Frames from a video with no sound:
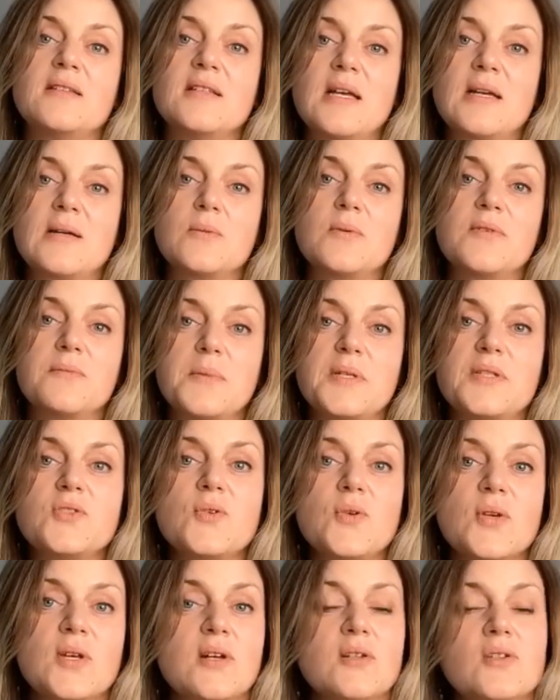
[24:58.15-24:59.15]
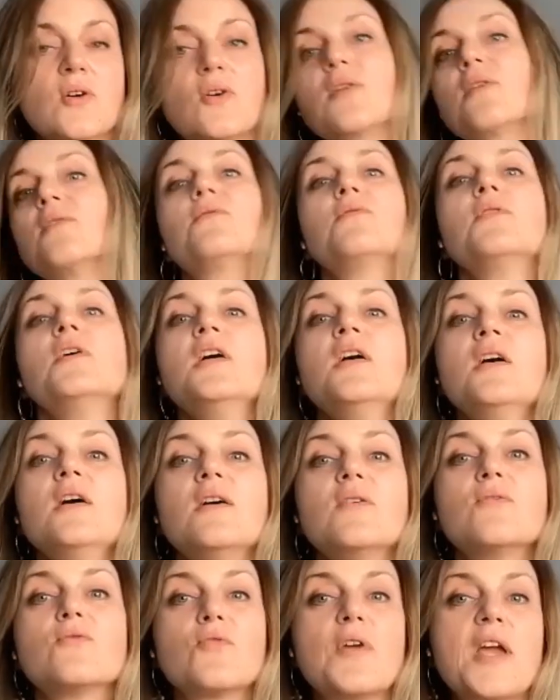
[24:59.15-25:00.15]
Like we've been doing a lot of
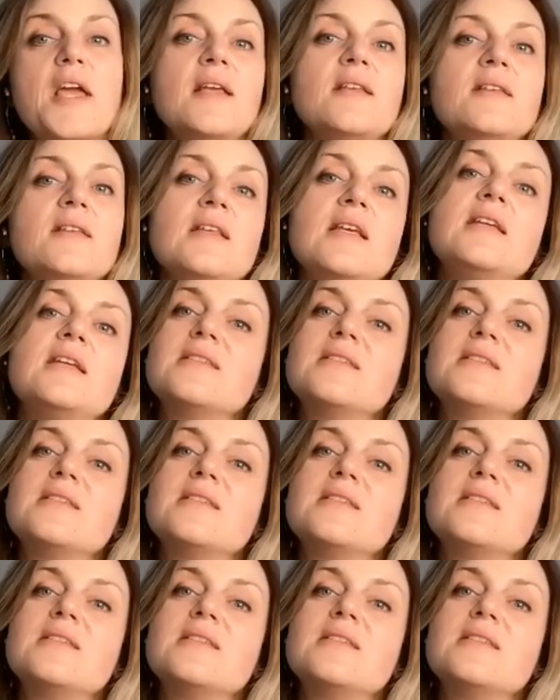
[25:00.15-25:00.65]
rainy